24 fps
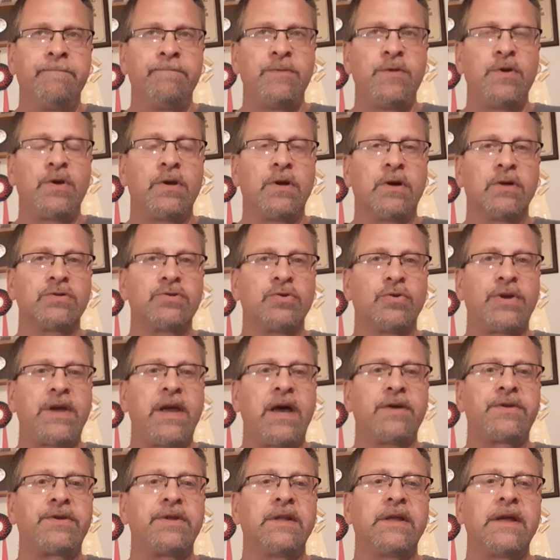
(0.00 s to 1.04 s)
you can also
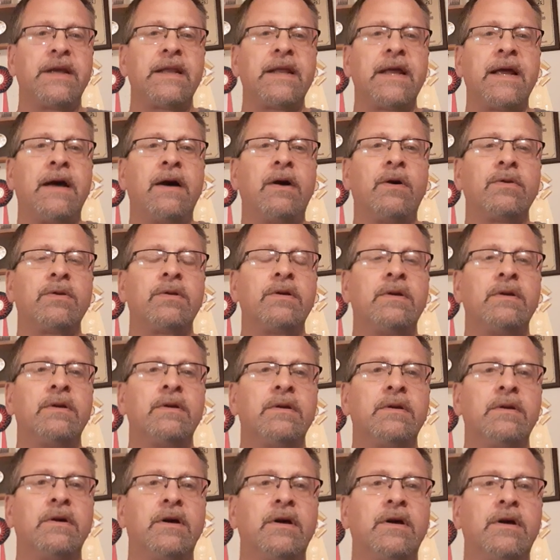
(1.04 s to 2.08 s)
calculate out
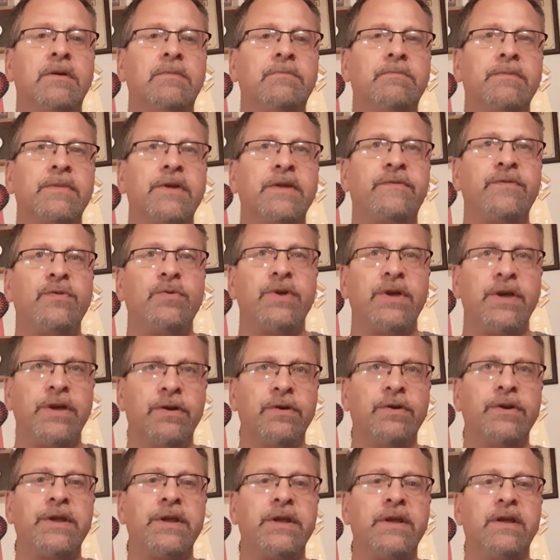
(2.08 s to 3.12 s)
um, if you
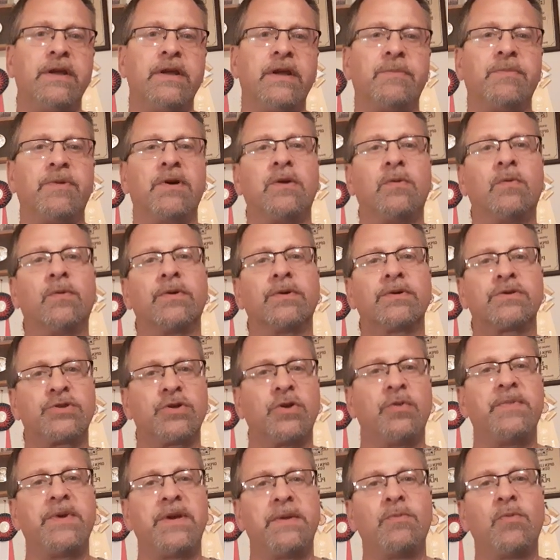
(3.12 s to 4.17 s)
enter in i'm going to work so
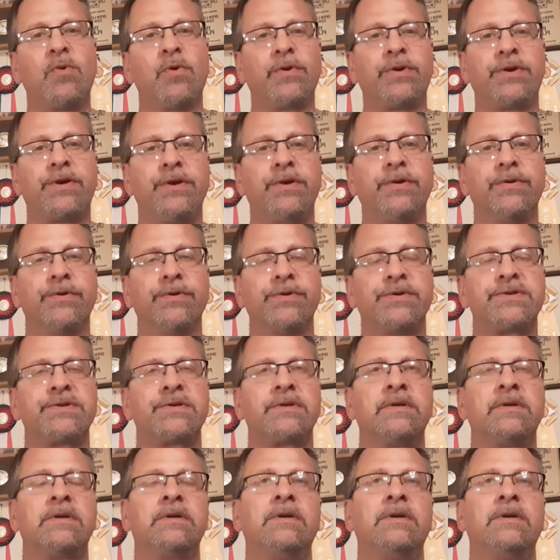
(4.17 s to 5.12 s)
many more years